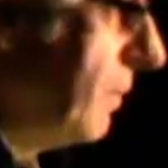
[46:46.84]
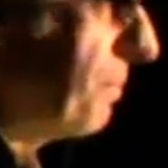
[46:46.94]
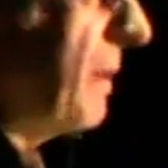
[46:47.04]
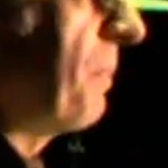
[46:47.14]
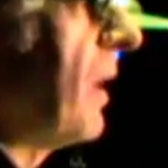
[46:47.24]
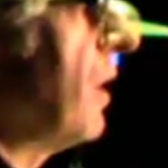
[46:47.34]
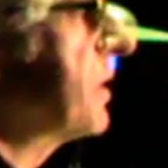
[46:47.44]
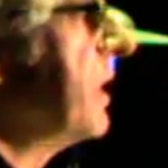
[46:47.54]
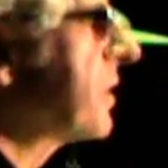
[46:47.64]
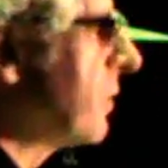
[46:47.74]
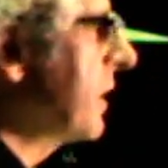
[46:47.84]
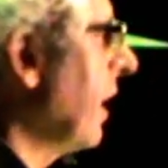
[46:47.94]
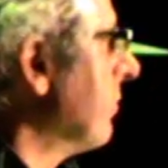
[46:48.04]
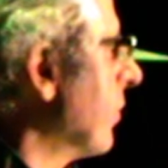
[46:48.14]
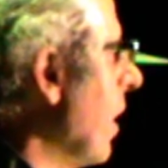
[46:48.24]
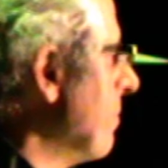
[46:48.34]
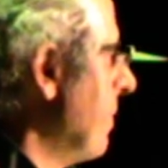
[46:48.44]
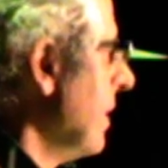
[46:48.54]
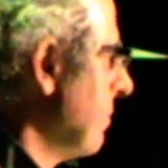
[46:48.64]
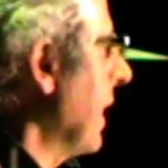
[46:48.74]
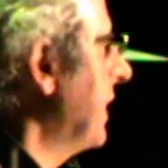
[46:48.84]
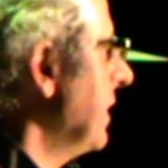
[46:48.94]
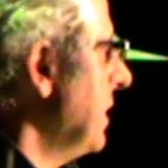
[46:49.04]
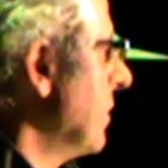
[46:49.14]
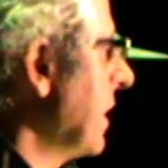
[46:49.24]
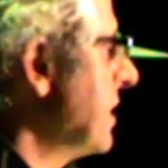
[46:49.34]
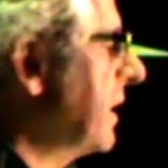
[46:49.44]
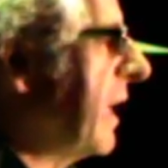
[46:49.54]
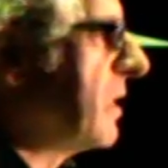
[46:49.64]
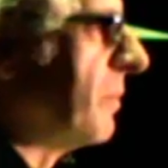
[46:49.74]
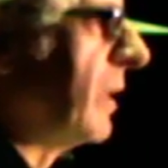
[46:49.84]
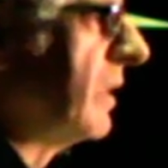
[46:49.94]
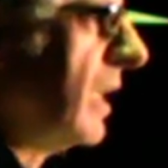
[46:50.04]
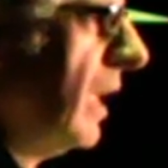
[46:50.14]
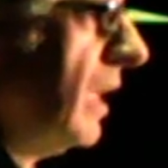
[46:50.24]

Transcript: people ask, is there a cover-up back in the United Kingdom? And